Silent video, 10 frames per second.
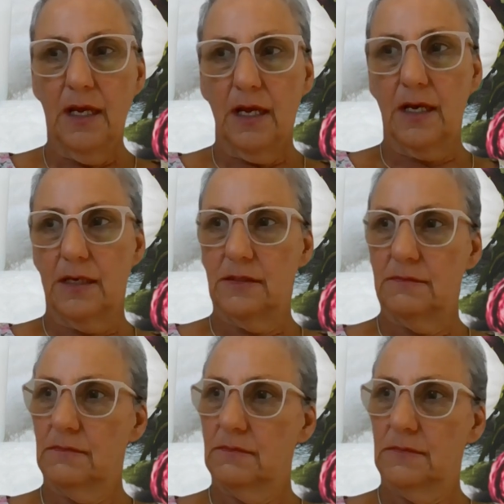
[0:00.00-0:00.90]
Uh,
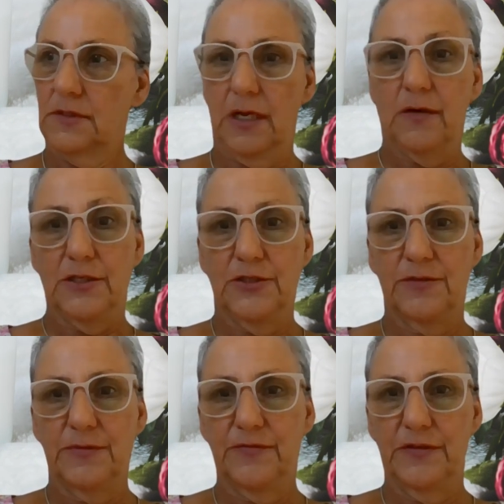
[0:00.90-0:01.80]
I used
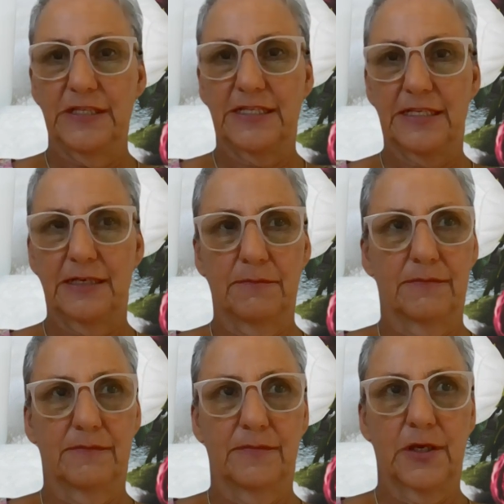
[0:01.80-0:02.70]
to be very
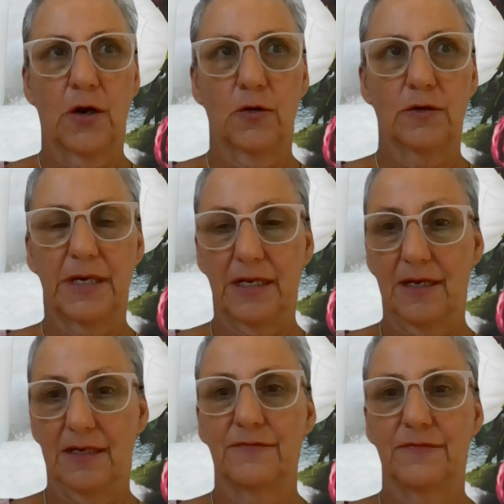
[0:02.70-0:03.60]
slim the whole of my
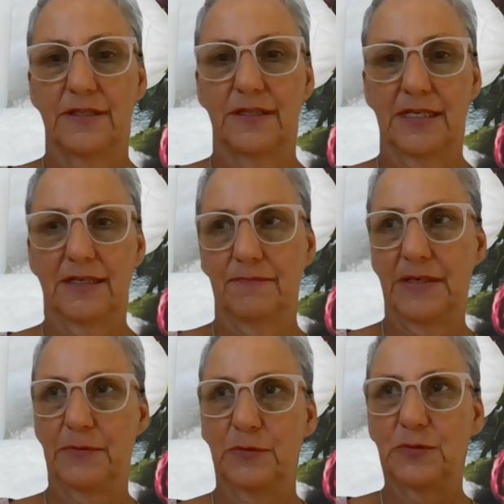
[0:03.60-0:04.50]
life, and then
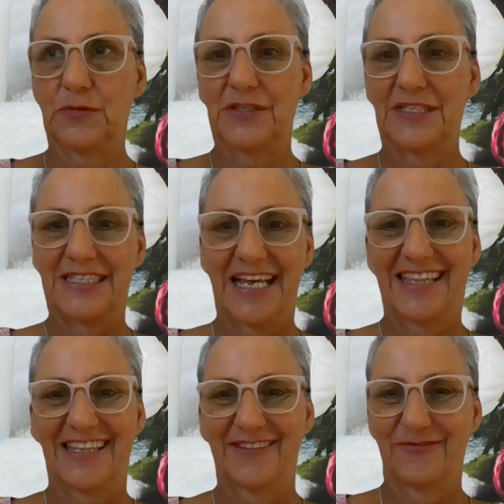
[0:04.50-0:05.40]
people
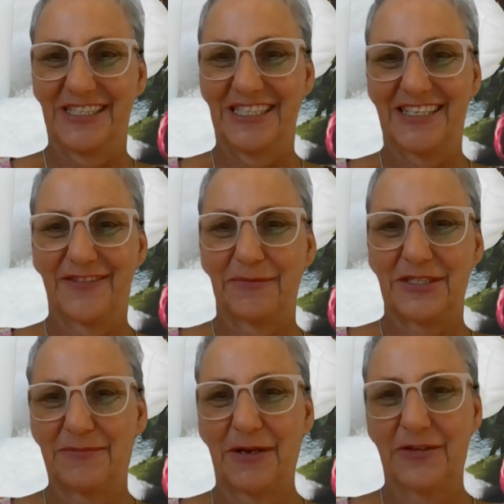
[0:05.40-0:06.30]
say that when you give up
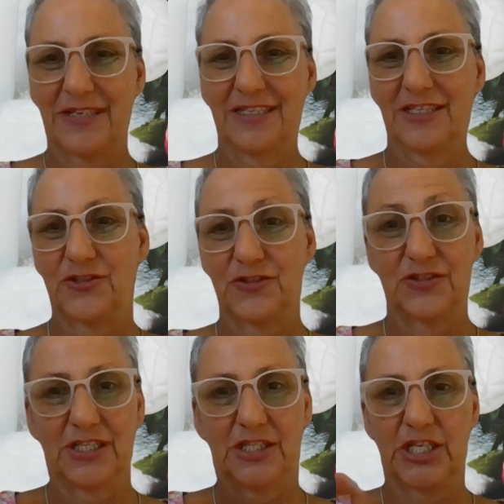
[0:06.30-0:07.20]
smoking,
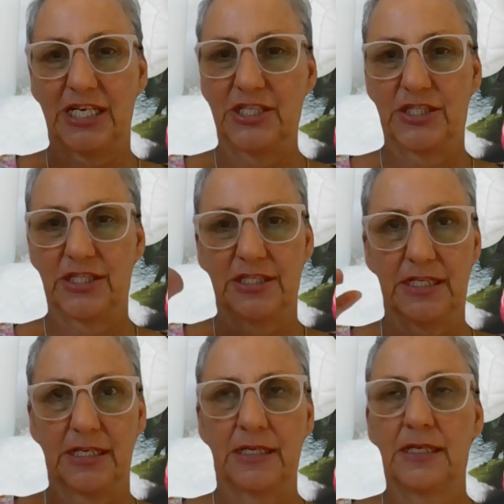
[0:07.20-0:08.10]
you're changing
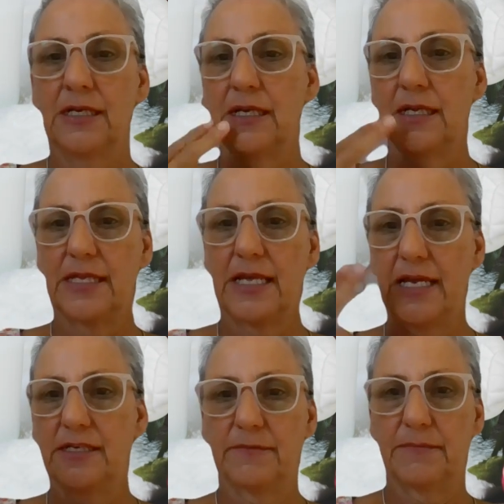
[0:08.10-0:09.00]
the
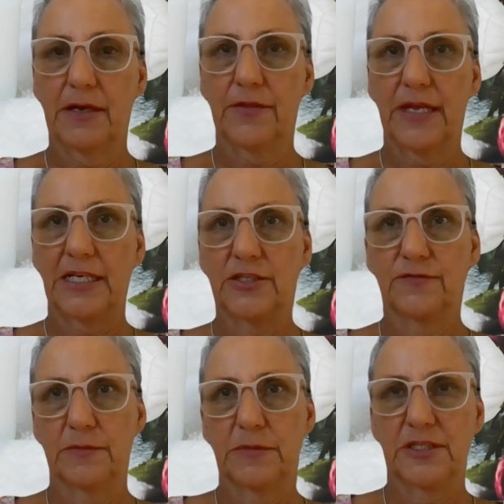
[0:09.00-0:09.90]
hand-to-mouth action
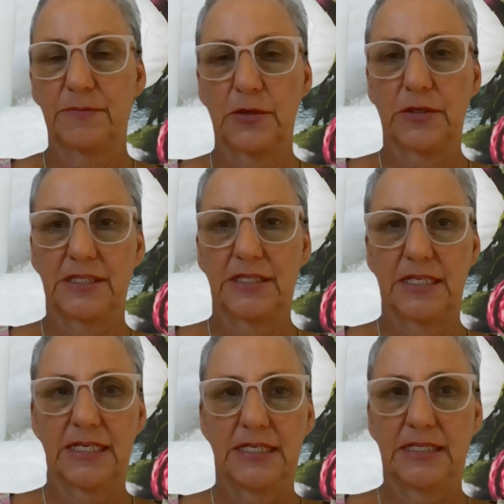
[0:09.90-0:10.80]
from the smoking to
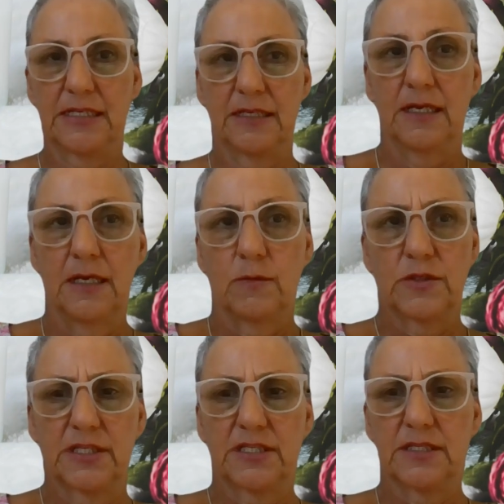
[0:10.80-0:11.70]
the eating,
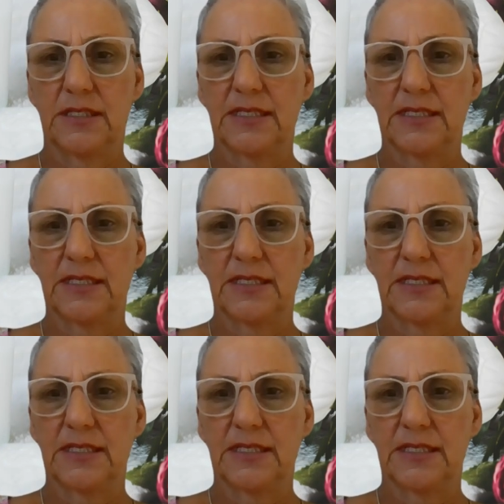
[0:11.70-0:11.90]
which is